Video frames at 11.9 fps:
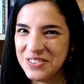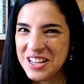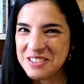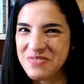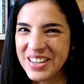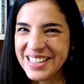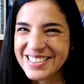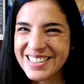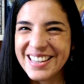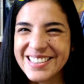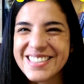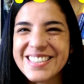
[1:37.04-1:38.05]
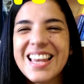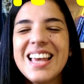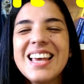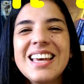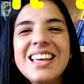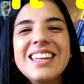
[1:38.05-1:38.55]
if that makes sense.
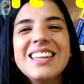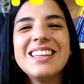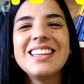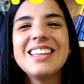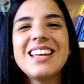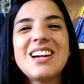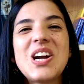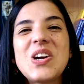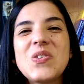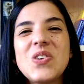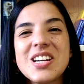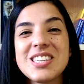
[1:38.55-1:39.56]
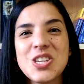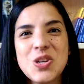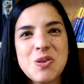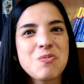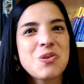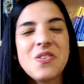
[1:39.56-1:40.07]
Mm, there are words that
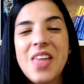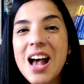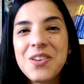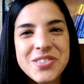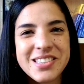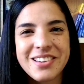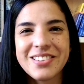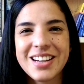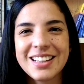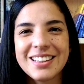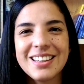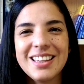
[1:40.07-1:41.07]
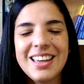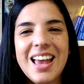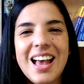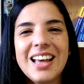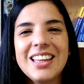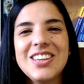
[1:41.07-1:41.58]
you pronounce
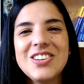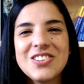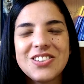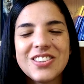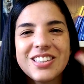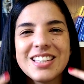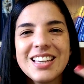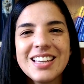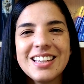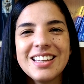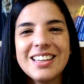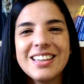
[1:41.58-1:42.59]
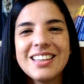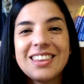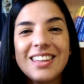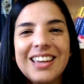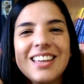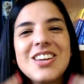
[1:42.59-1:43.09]
correctly and you don't uh,
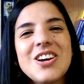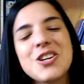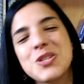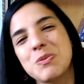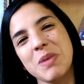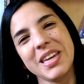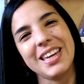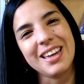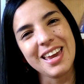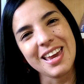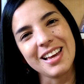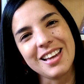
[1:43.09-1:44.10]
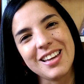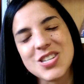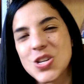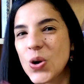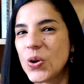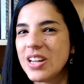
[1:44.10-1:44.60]
think you're speaking
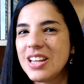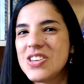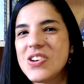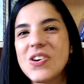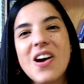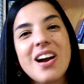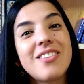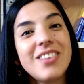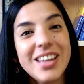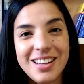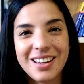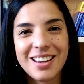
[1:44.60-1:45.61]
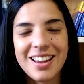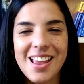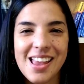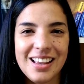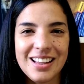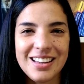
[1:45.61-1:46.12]
English or that you are reading
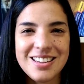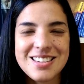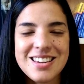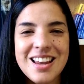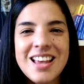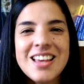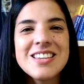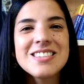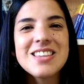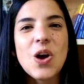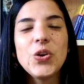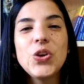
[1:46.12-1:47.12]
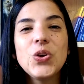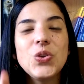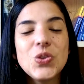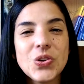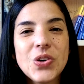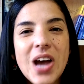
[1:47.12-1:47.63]
English. So
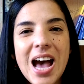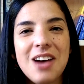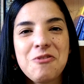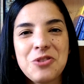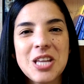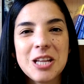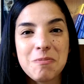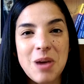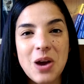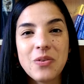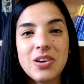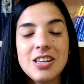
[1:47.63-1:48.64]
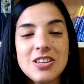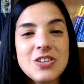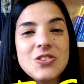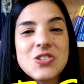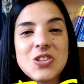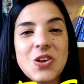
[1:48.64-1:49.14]
you do have that power in
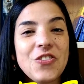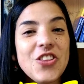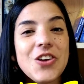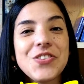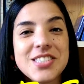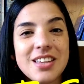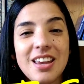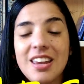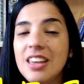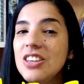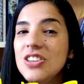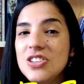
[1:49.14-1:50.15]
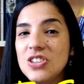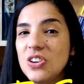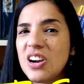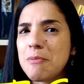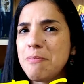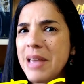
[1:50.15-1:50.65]
you. So don't say
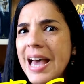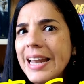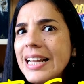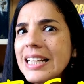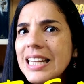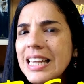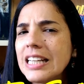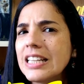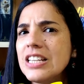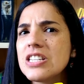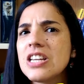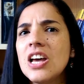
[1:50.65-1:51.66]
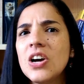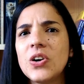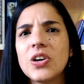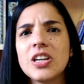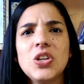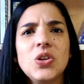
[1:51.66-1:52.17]
you are bad at English
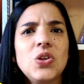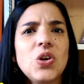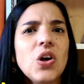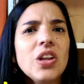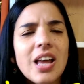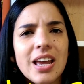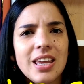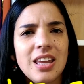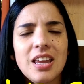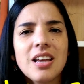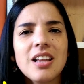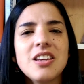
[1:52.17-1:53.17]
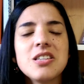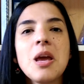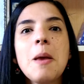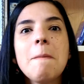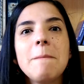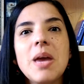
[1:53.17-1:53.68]
or that you don't like English.
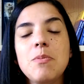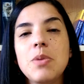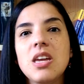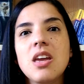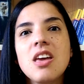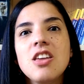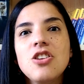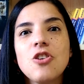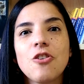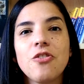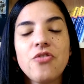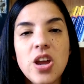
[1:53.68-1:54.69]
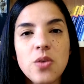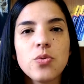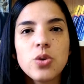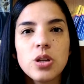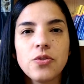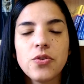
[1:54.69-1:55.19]
Maybe your
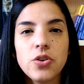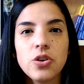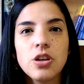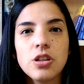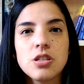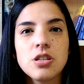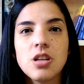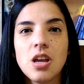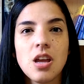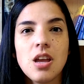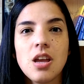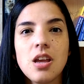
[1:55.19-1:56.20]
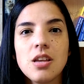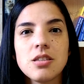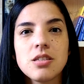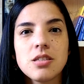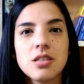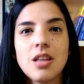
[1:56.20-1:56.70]
favorite food
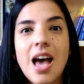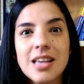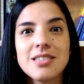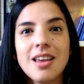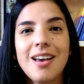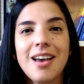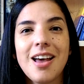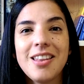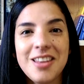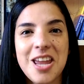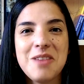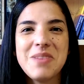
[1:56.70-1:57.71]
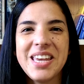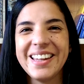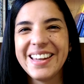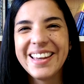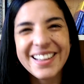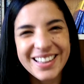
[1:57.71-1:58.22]
is has a name
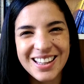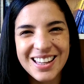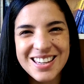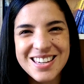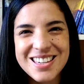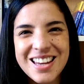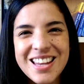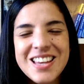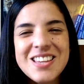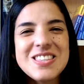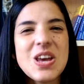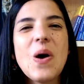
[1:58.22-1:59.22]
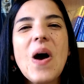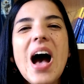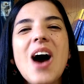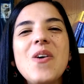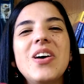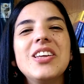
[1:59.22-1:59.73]
in English. So
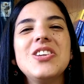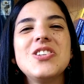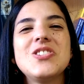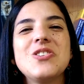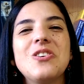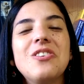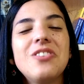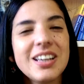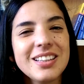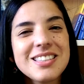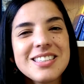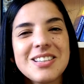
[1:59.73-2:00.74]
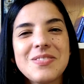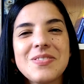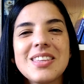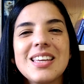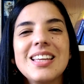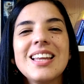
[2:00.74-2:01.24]
I want you to find
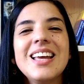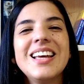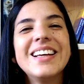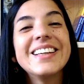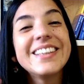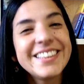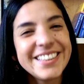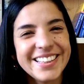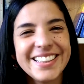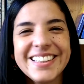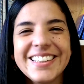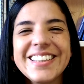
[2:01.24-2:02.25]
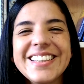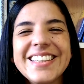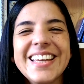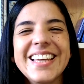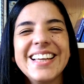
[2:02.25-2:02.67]
something good